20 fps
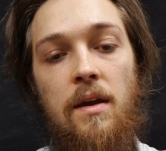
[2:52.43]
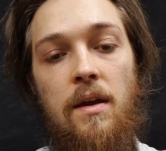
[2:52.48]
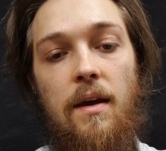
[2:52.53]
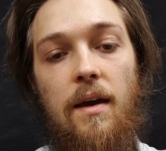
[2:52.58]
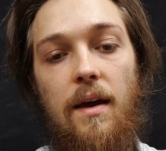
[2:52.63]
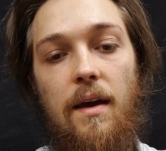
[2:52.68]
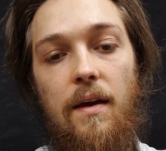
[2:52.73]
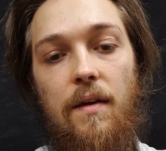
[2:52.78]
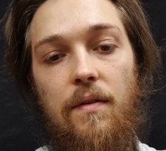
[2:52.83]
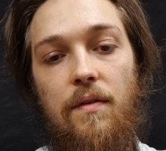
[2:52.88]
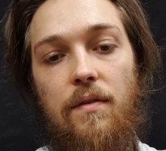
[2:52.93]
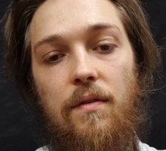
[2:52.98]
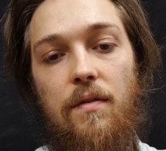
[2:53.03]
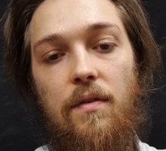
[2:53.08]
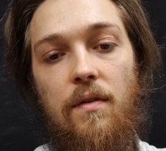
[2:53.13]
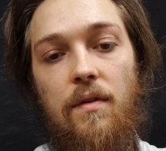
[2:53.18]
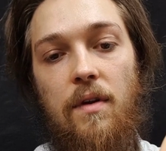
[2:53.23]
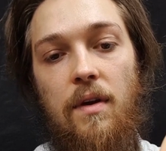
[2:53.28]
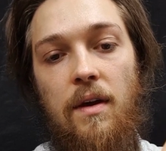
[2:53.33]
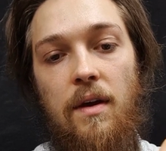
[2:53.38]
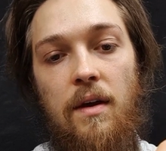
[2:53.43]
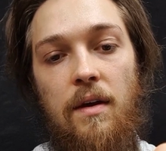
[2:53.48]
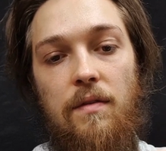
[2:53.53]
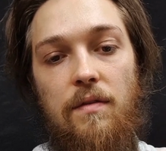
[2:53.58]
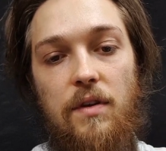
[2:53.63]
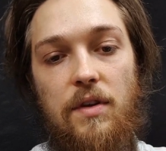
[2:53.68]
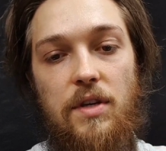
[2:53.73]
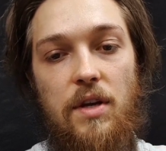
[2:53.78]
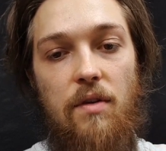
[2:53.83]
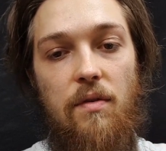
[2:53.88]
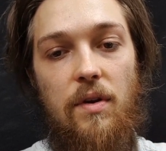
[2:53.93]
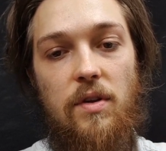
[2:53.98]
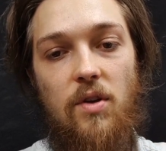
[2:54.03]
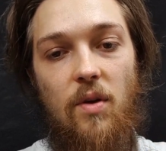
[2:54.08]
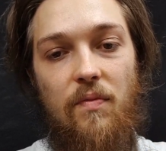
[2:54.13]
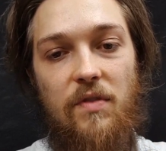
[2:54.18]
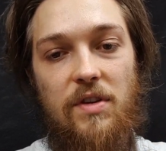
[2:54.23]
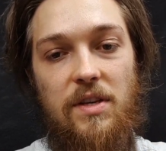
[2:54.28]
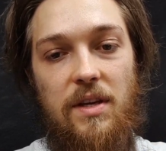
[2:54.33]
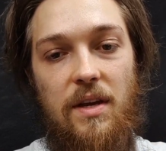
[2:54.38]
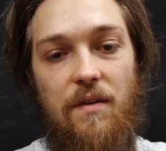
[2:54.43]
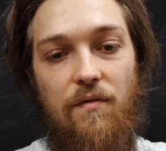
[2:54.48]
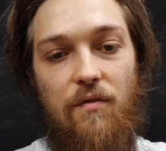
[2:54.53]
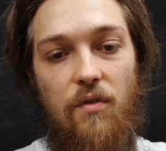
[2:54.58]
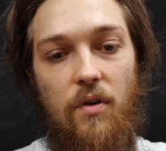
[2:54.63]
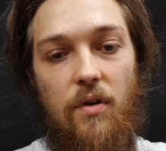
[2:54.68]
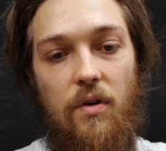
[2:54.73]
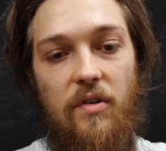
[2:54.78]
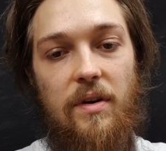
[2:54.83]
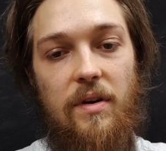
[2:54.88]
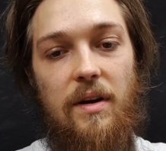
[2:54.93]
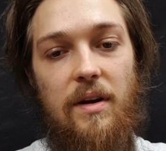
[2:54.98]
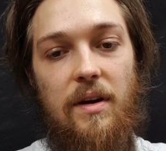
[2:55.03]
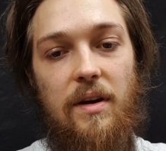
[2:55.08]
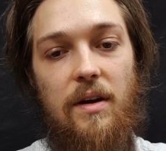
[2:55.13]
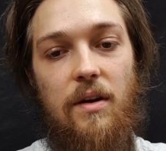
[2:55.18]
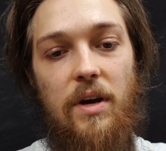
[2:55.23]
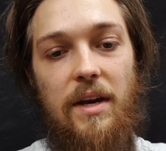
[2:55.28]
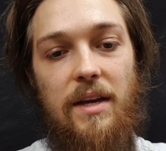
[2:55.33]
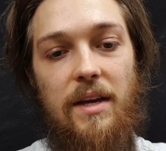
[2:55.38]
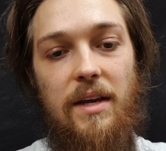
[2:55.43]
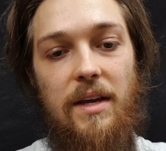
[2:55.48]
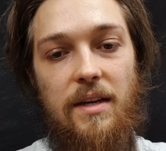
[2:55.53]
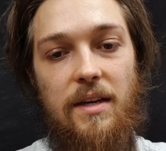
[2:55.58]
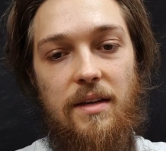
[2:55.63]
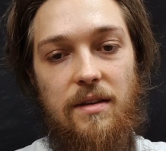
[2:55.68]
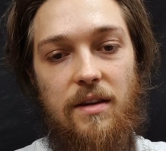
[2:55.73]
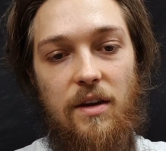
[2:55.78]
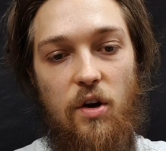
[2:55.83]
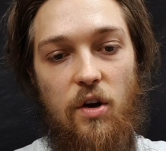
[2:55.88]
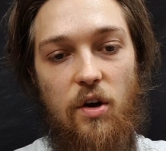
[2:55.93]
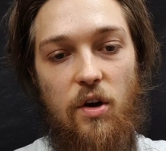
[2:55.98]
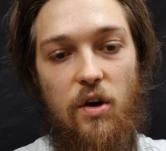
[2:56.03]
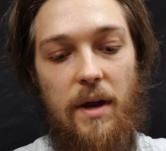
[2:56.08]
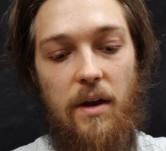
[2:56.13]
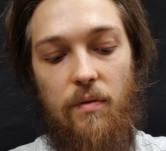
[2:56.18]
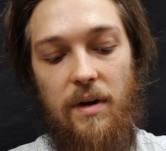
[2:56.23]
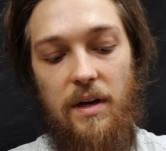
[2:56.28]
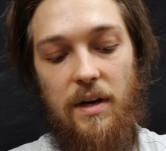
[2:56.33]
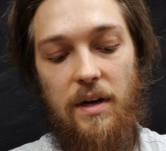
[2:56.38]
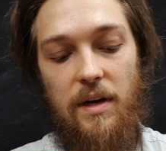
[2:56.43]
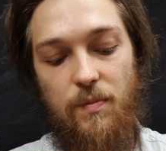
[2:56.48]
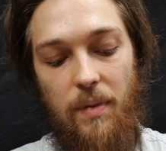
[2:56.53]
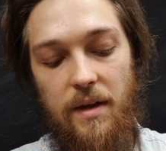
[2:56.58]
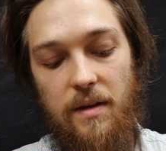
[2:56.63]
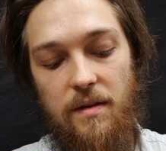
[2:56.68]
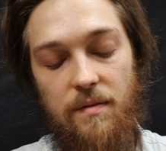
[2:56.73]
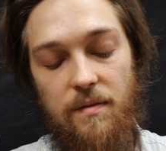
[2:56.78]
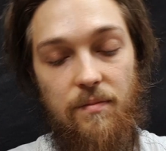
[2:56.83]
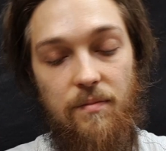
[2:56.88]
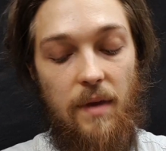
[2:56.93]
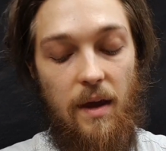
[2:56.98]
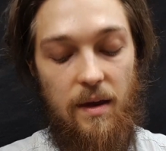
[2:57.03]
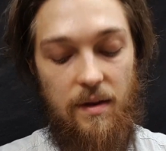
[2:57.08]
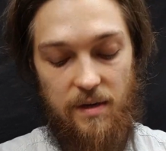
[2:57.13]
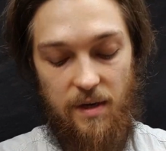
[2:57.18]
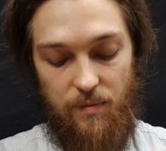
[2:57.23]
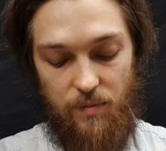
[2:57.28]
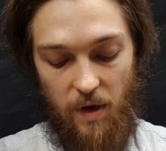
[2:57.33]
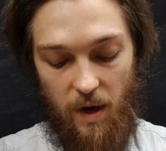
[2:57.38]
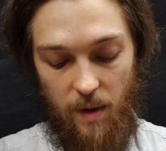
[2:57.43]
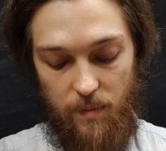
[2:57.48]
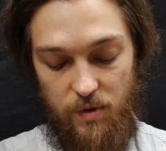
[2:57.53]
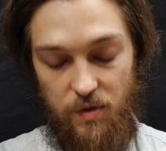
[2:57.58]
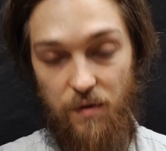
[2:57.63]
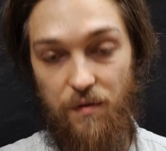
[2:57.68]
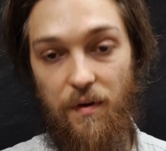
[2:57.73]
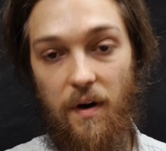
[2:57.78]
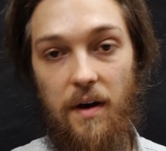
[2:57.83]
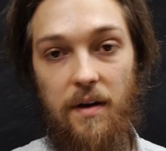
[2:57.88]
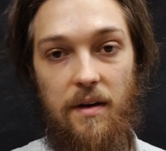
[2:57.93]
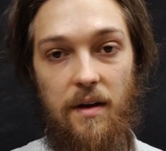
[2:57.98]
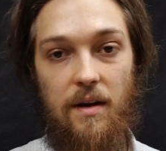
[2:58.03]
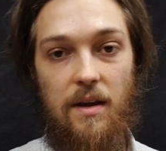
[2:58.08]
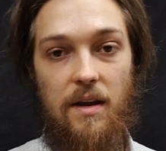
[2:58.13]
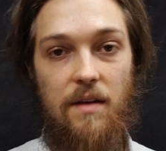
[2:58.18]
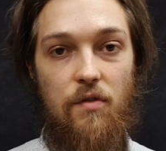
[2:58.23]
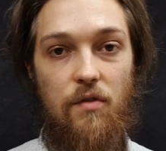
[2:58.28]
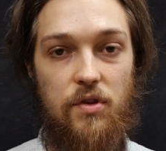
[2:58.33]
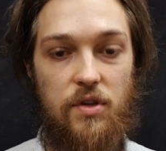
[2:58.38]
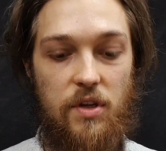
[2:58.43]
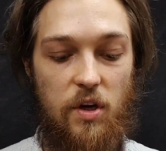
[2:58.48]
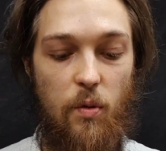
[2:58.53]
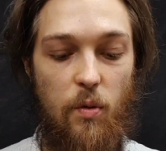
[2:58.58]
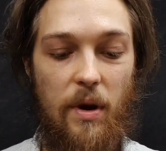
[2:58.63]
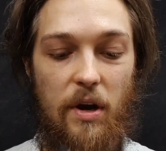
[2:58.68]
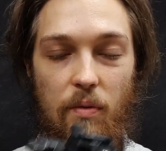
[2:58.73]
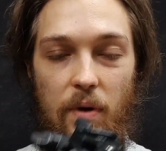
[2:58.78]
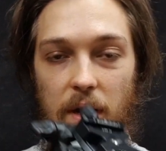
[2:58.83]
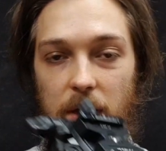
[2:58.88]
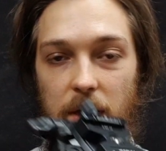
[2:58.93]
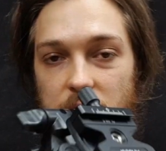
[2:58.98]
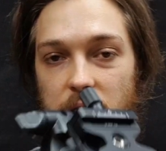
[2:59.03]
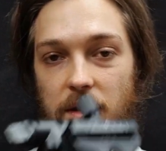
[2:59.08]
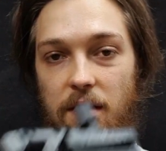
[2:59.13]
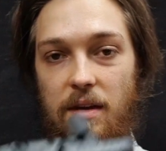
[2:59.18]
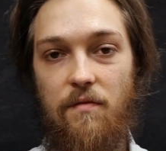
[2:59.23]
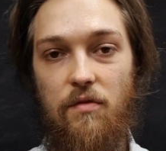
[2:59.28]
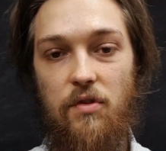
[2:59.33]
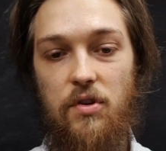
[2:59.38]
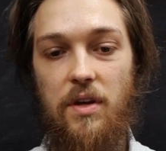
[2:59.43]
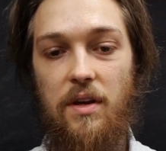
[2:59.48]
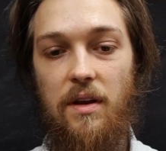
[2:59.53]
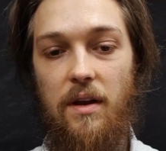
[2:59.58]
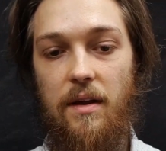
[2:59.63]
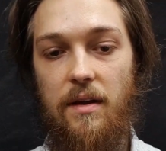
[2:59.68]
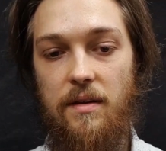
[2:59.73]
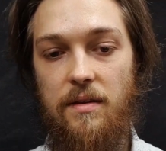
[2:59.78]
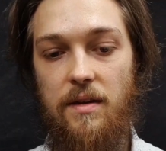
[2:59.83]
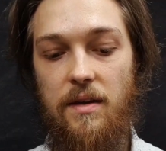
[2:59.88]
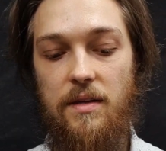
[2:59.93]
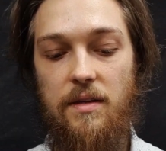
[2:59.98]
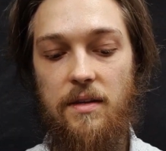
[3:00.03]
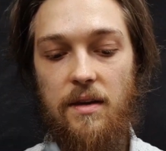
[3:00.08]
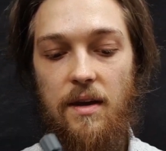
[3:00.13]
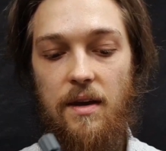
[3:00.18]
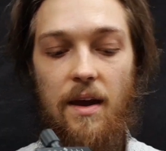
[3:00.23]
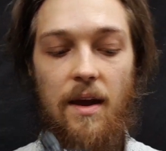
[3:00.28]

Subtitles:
And this here is obviously for releasing the quick release plate, and sometimes you find levers, quick release levers like this,